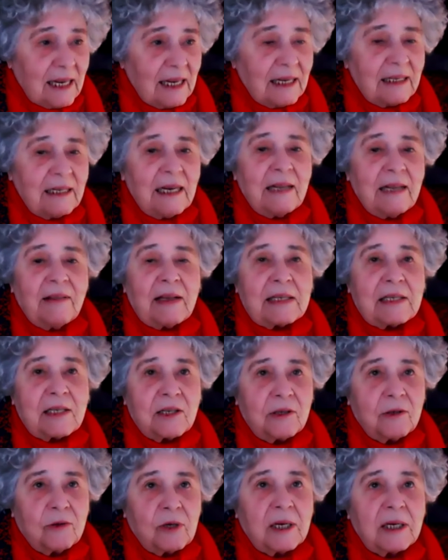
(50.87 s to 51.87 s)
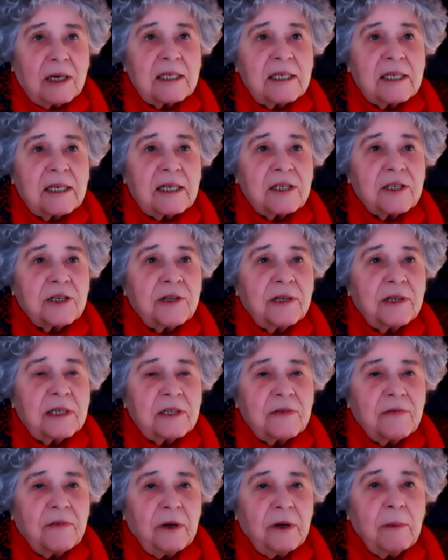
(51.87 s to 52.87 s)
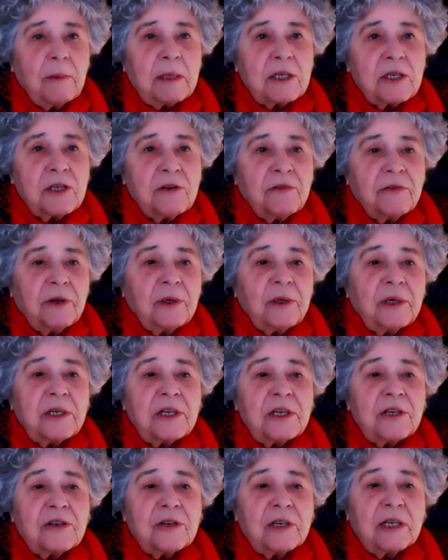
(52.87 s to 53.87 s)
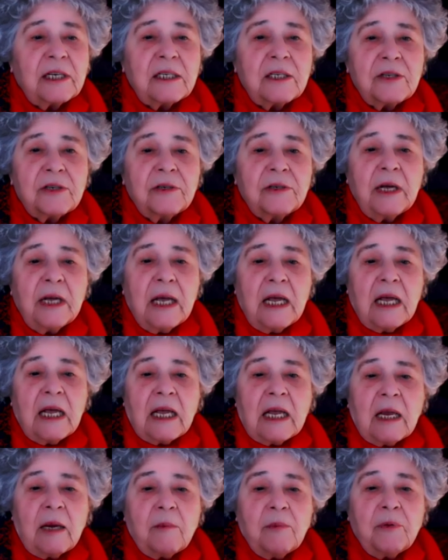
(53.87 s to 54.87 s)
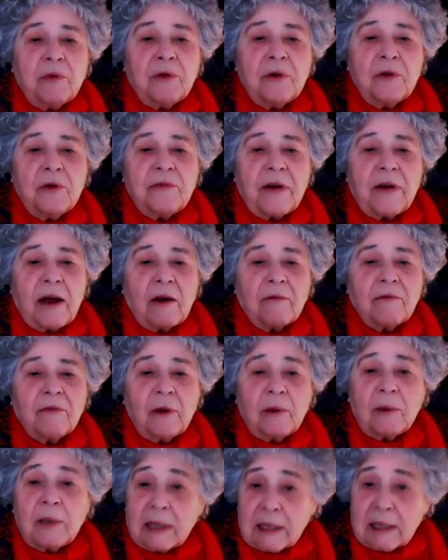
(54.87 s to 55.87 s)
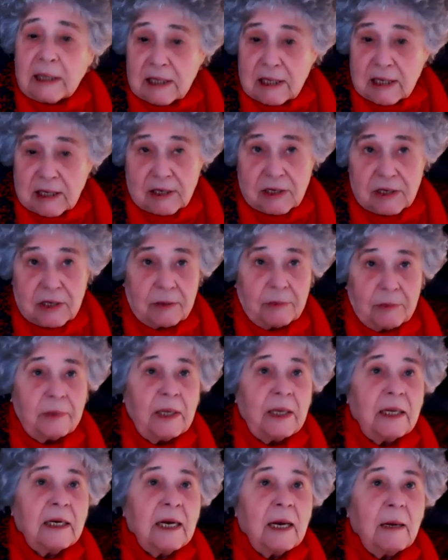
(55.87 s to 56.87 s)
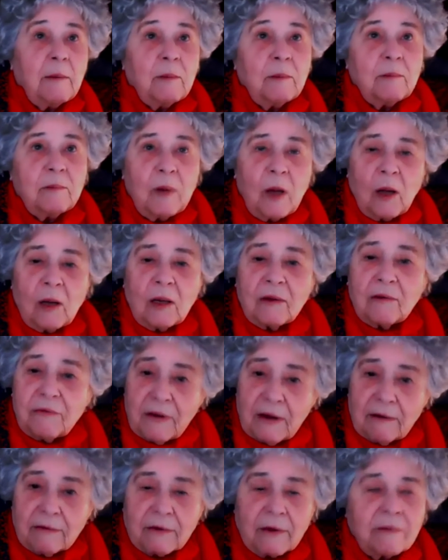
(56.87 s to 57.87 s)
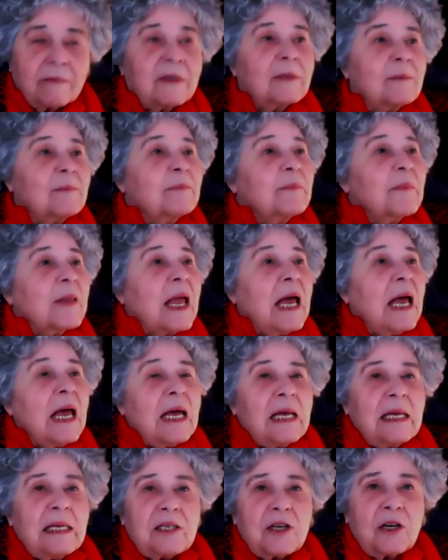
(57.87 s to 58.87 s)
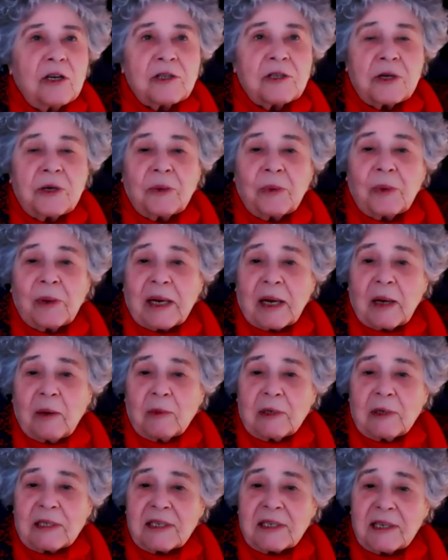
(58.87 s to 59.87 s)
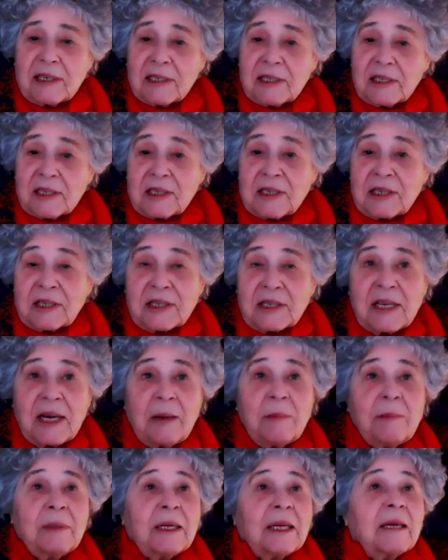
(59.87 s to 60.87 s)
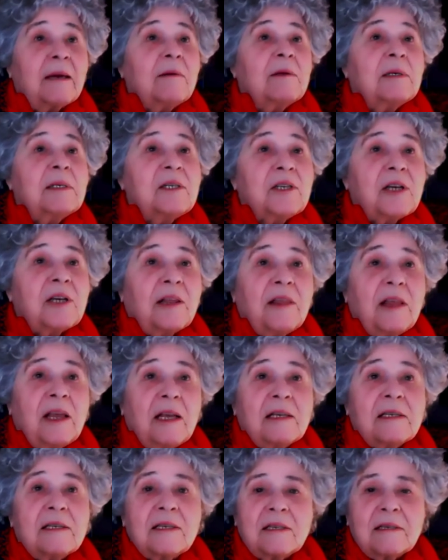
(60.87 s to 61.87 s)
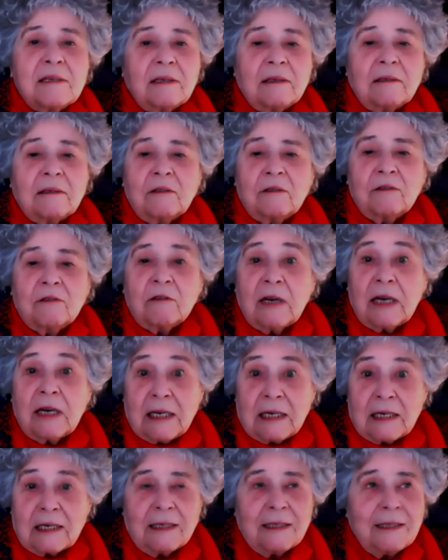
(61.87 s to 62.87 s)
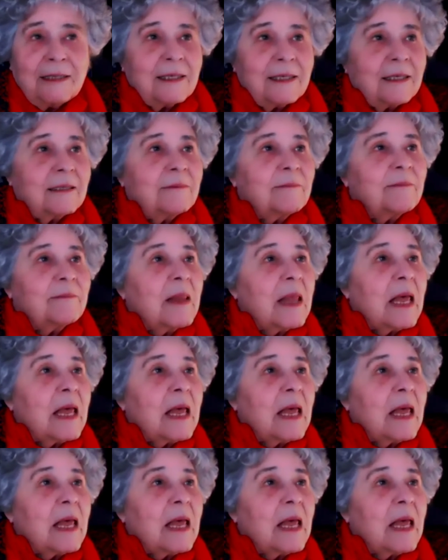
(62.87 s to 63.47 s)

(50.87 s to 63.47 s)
And that's an organization that's very much devoted to trying to improve our voting system, and I'm all in favor of it. He's also working with Citizens Assembly, which I think is a great idea.